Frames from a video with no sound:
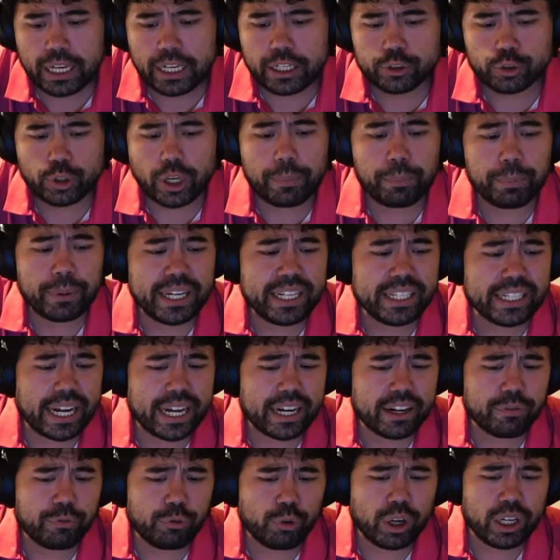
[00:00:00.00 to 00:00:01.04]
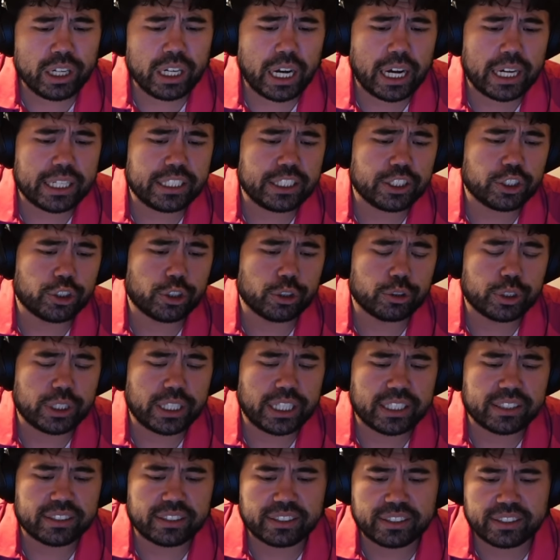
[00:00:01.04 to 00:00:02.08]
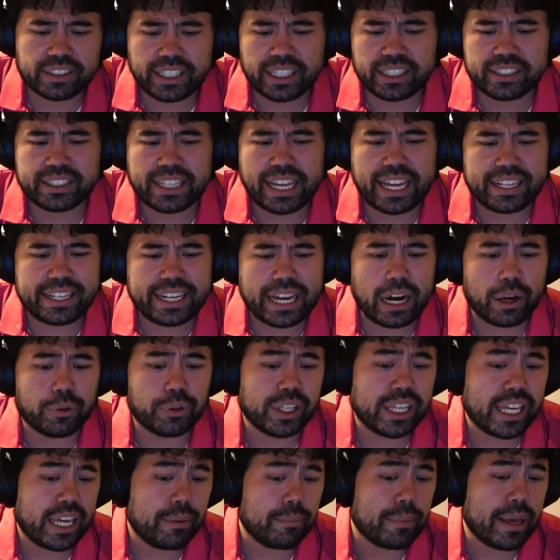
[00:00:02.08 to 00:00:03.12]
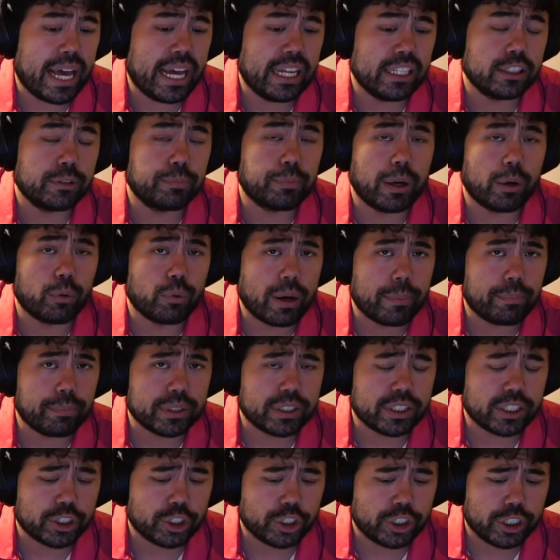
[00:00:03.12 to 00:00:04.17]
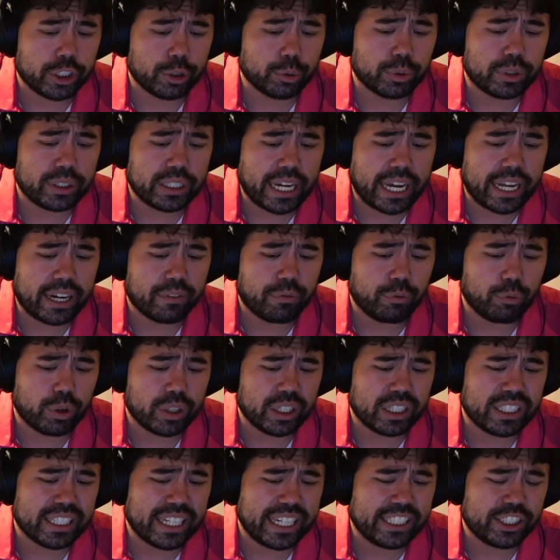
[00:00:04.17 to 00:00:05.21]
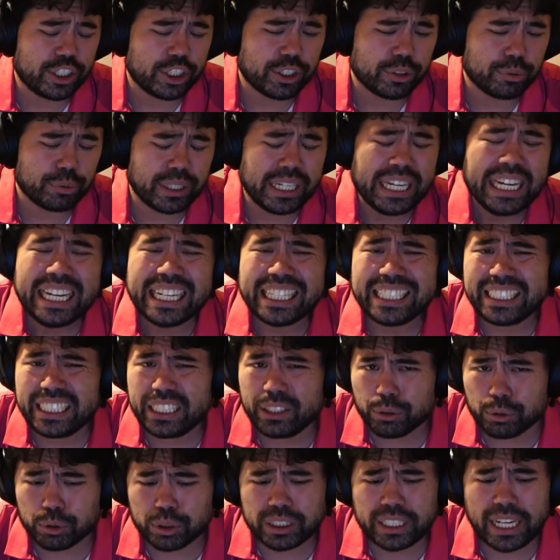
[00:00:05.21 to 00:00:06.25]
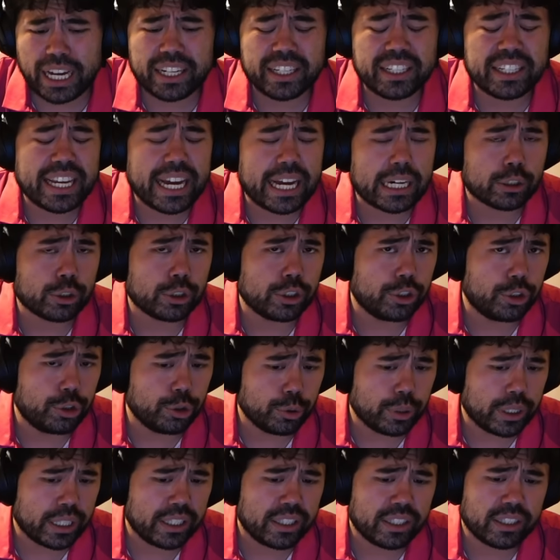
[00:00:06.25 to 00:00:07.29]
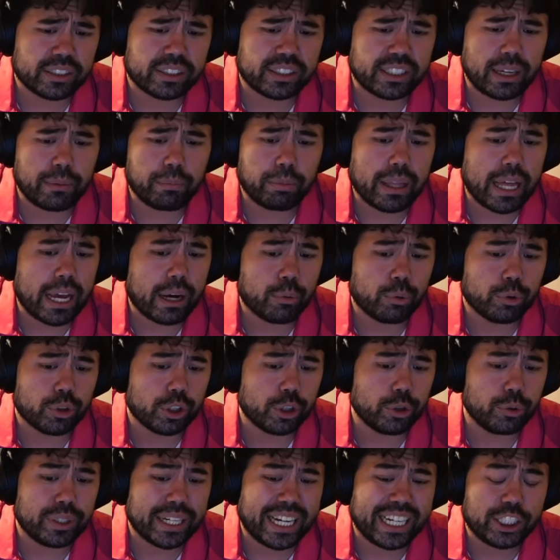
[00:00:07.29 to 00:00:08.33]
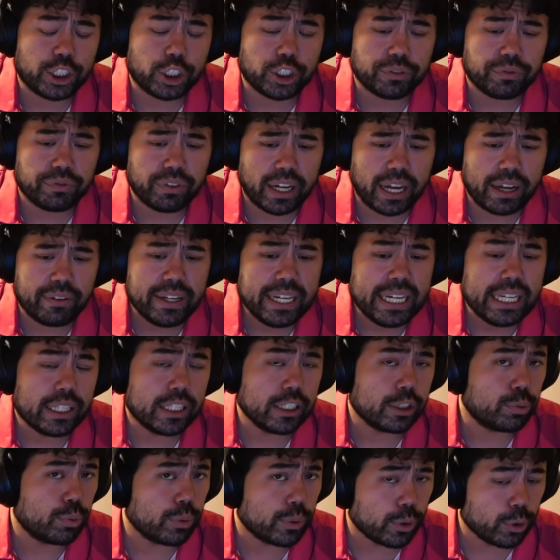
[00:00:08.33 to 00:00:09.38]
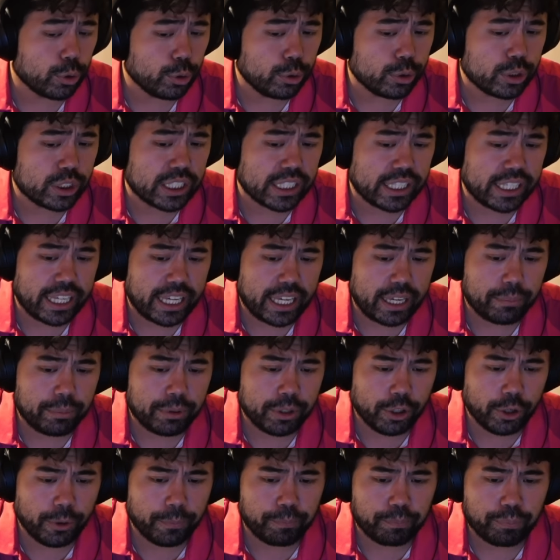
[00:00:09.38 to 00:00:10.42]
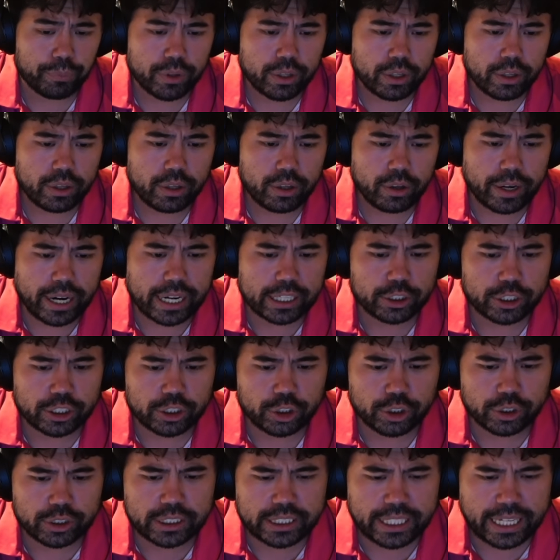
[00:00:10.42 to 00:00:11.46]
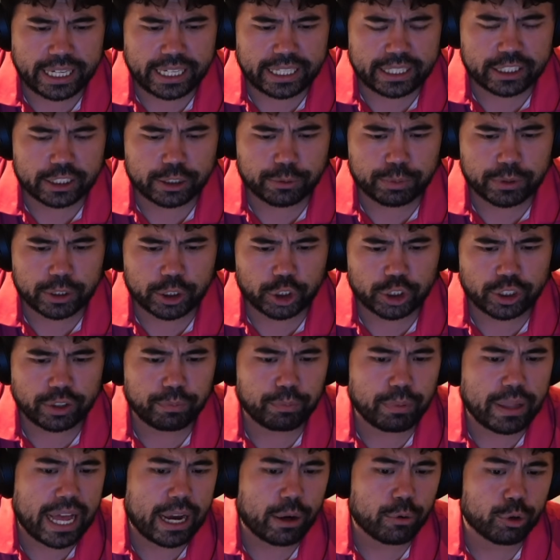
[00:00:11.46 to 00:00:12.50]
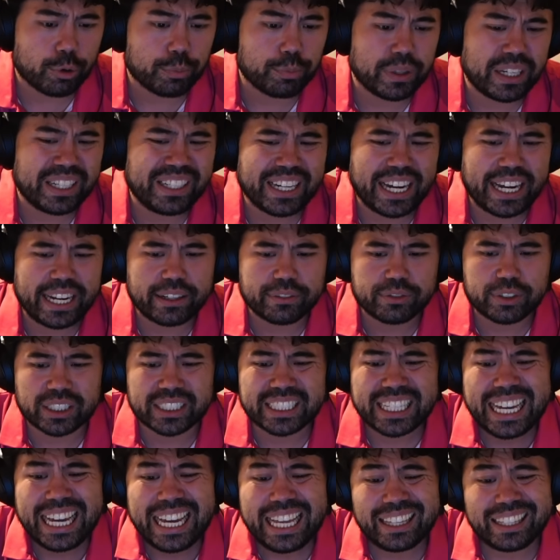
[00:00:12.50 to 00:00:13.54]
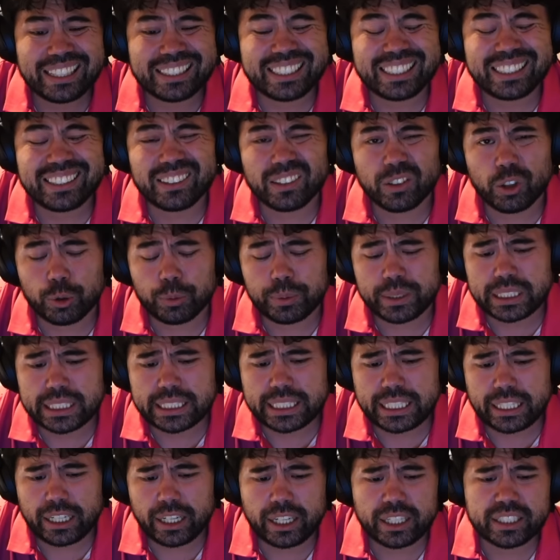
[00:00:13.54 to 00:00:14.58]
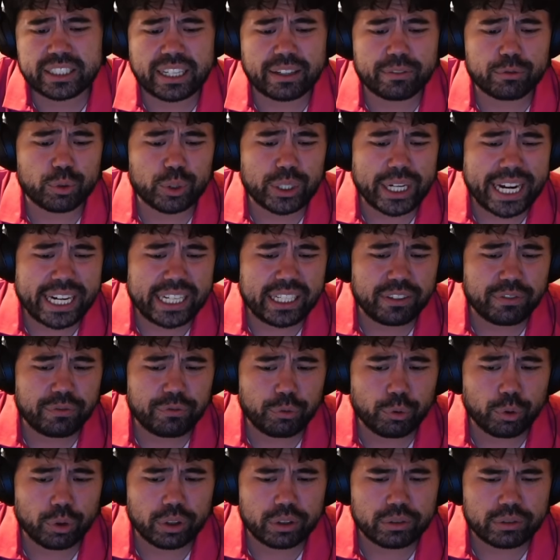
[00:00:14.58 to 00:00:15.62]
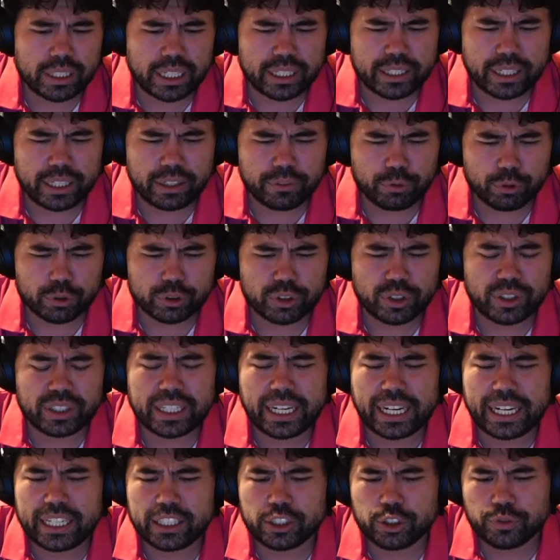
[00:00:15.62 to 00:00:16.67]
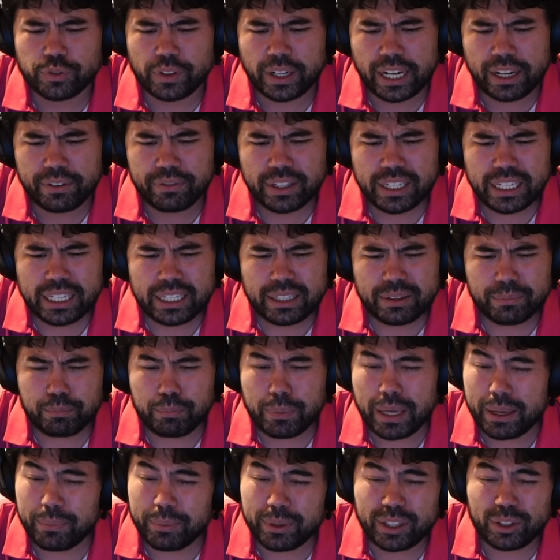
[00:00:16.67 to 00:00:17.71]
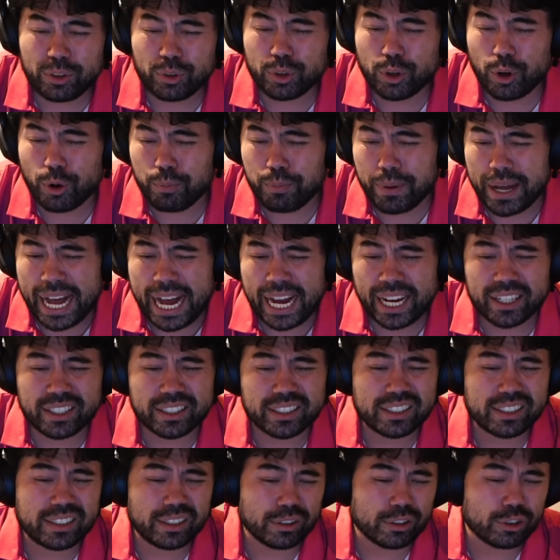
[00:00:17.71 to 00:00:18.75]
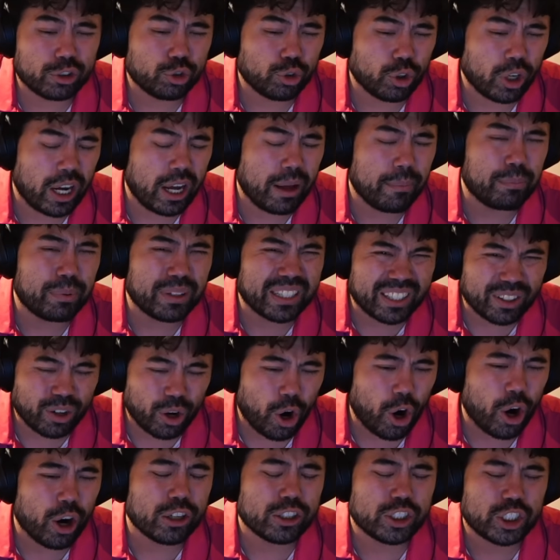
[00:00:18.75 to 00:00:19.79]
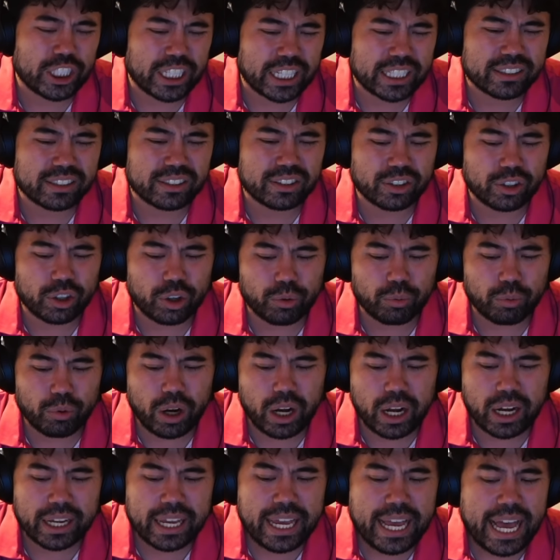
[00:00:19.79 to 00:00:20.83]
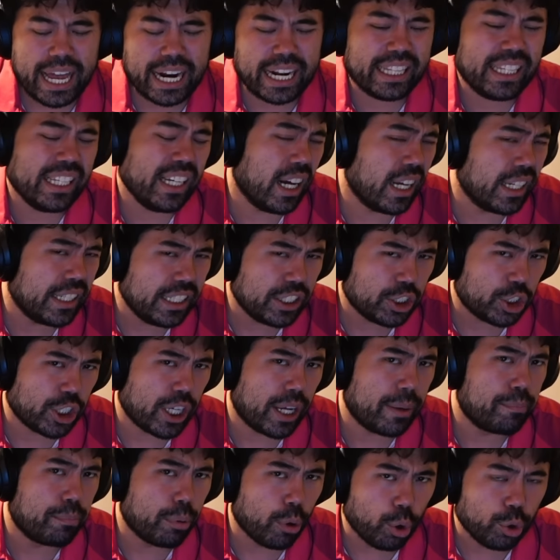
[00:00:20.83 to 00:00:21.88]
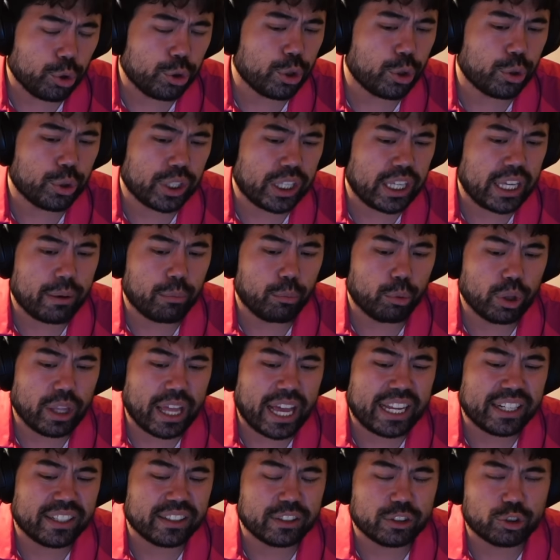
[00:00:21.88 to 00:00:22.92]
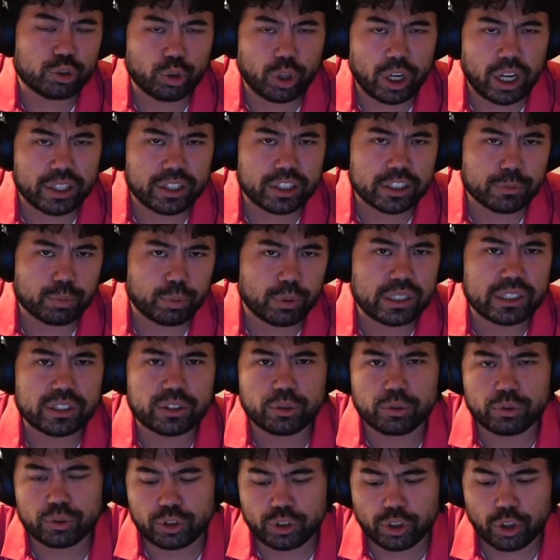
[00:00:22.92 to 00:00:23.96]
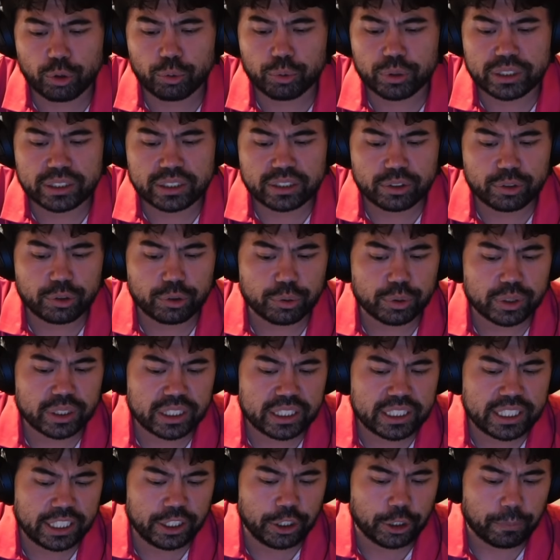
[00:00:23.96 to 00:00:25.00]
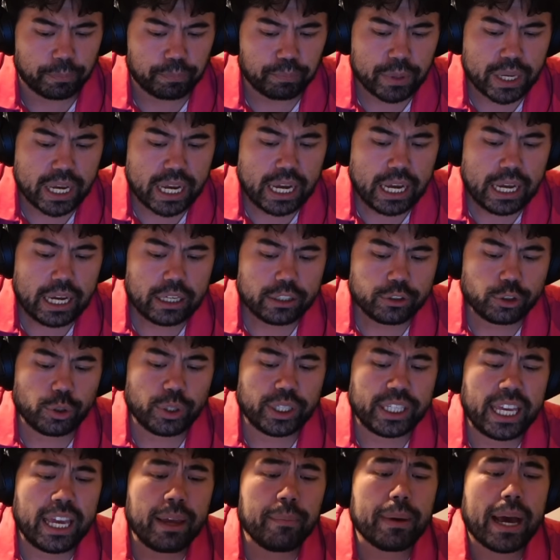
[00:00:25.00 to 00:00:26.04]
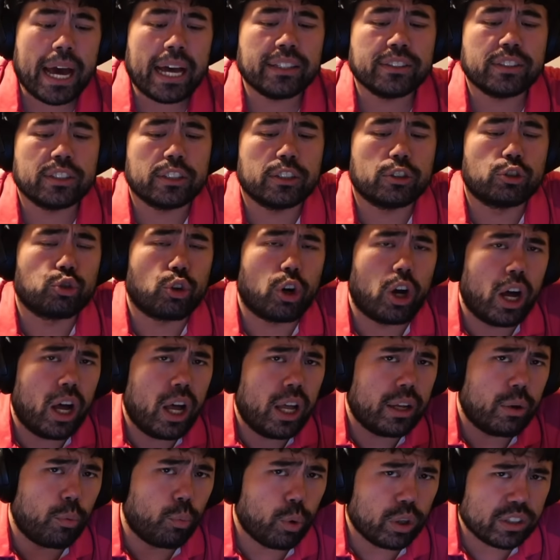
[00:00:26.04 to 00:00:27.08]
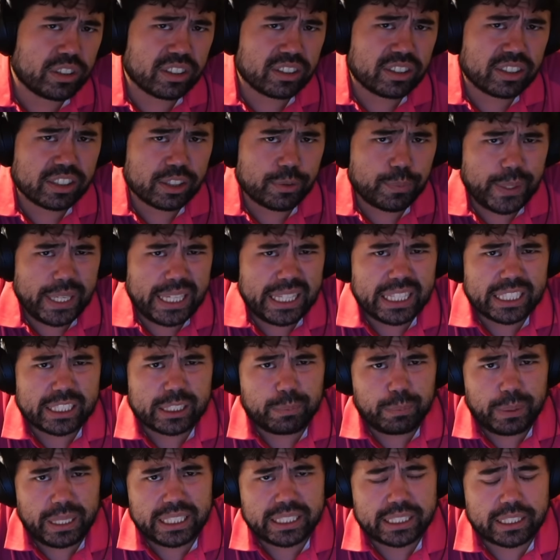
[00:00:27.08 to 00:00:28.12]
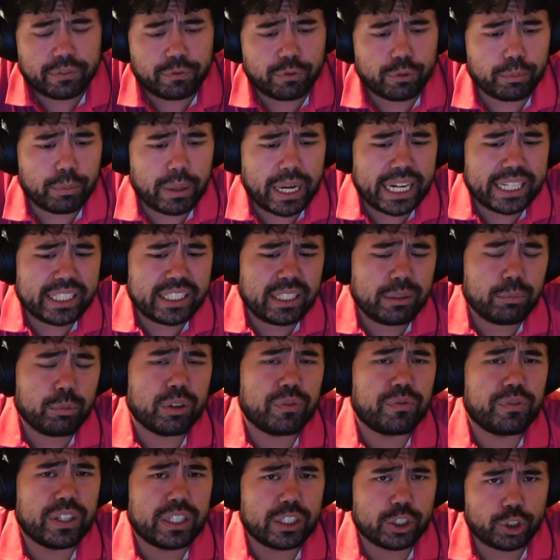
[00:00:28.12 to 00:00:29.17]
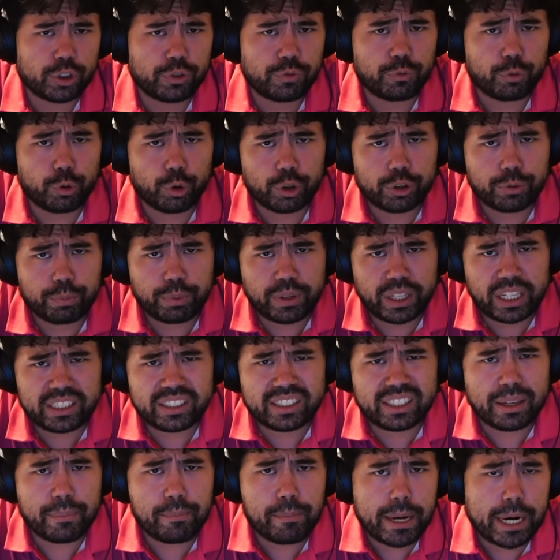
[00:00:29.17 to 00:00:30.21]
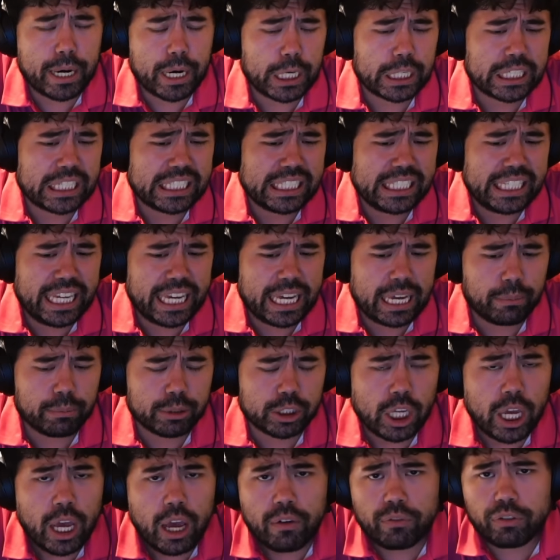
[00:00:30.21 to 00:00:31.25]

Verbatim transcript: So I play knight f1, Anish goes king c6, and now the game ends by repetition here with knight f1 and knight g3. Neither side can actually do anything. Say black were to go knight g5, this would lose the game here. Or actually, I should say in this position, if black were to play knight f6, this is a little bit scary, because after knight h5, maybe you go back and it's still a draw, but there are chances to go wrong. And I think Anish and I both know the game will end in a draw at this point, so there's no reason to continue. So the game ends in a draw. What does this mean? This means that for my team, we finish in 4th place, the American Gambits.